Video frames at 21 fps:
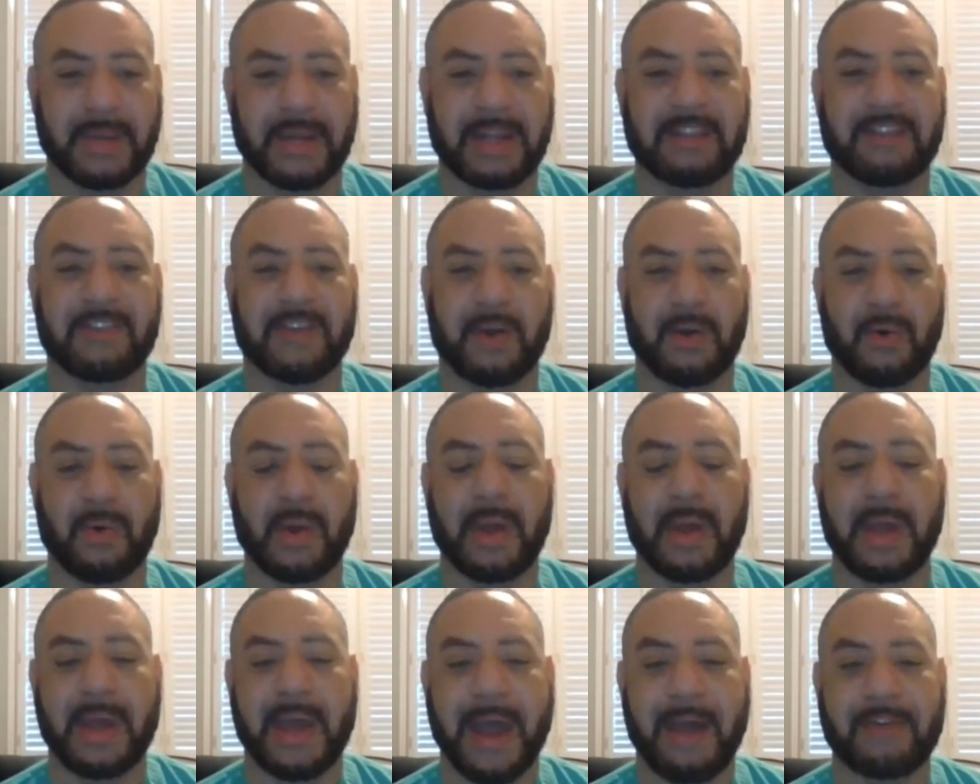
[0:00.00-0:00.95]
And so
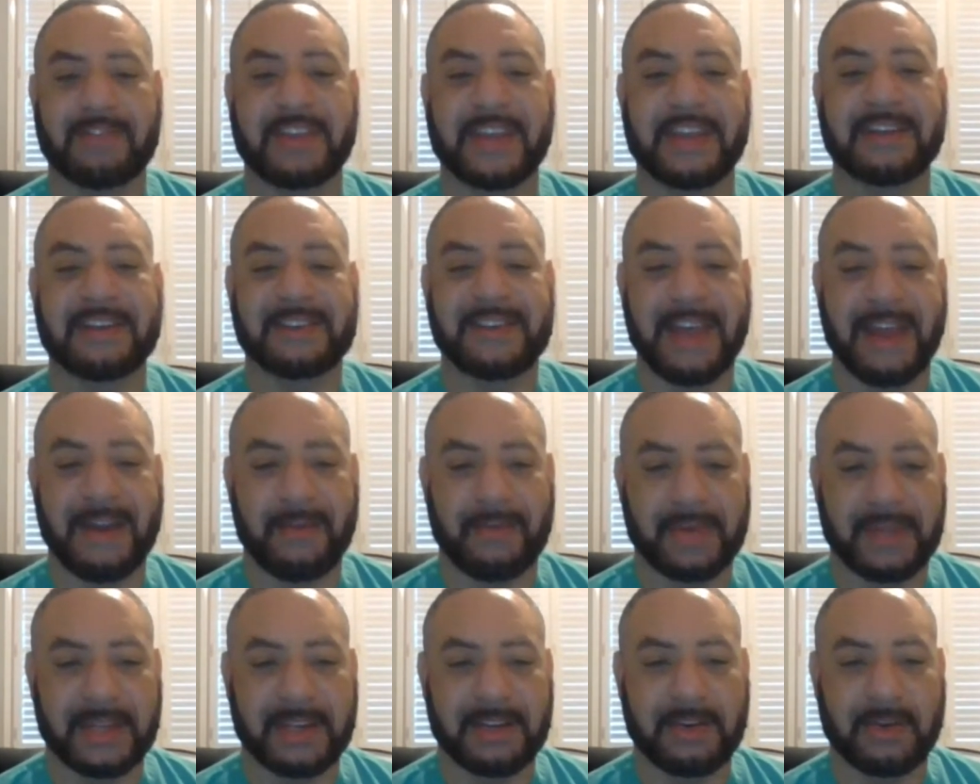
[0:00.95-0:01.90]
I would say
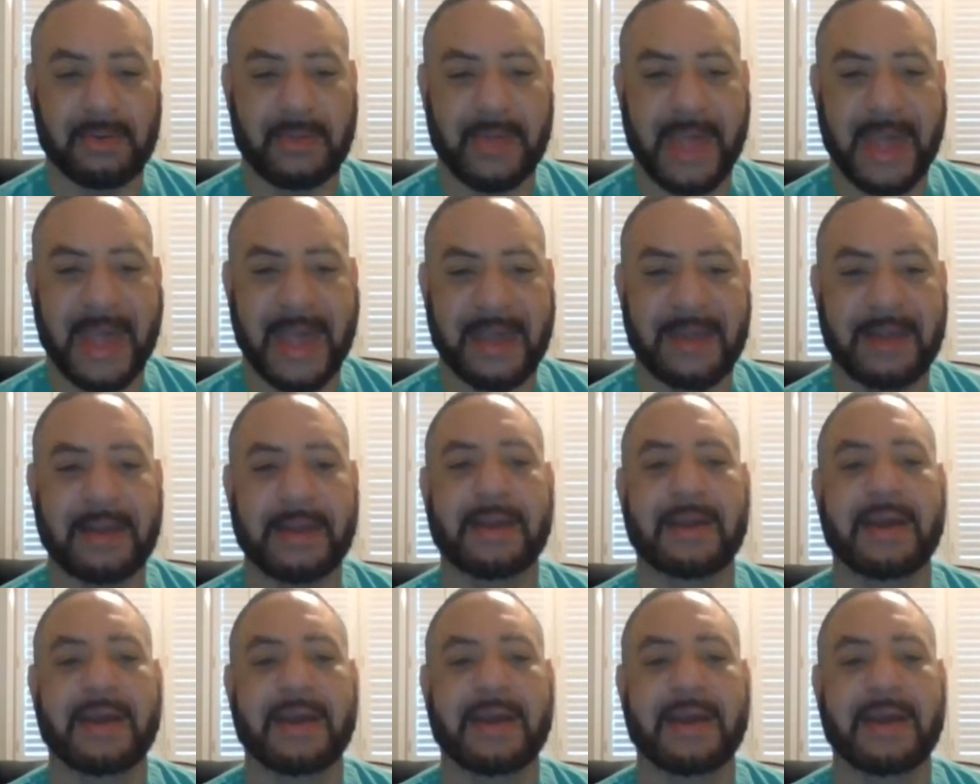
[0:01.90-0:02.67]
definitely do that.